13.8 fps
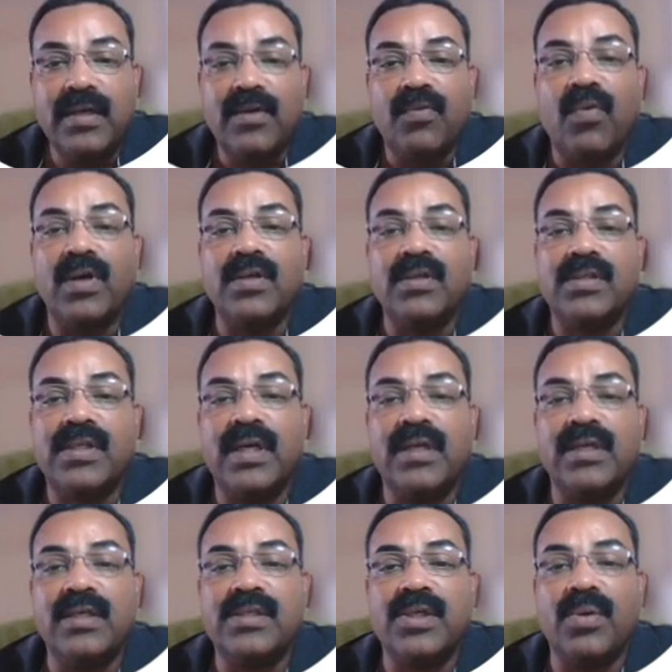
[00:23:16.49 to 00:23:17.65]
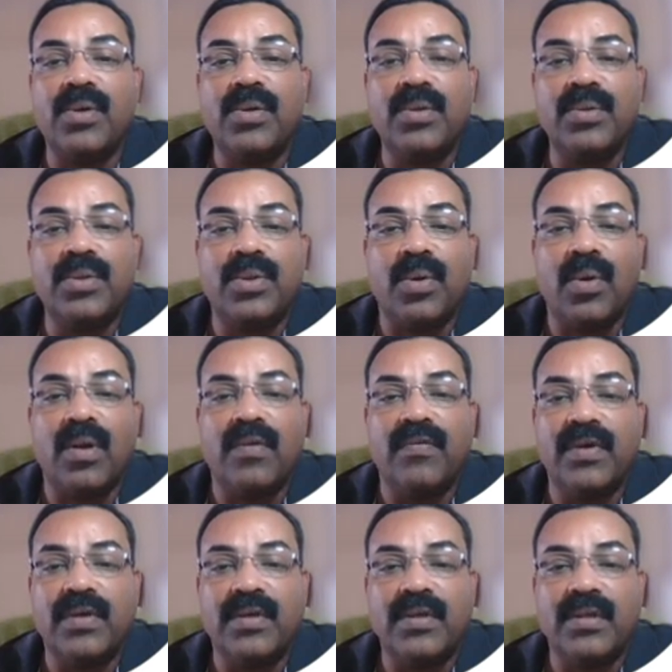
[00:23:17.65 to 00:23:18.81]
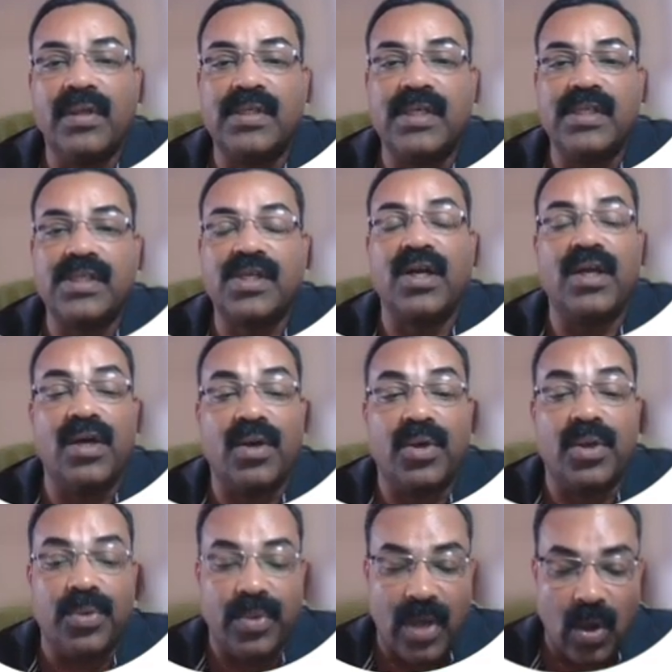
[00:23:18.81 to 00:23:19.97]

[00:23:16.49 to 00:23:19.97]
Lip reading: 1z is equal to 12. This is clear to you now.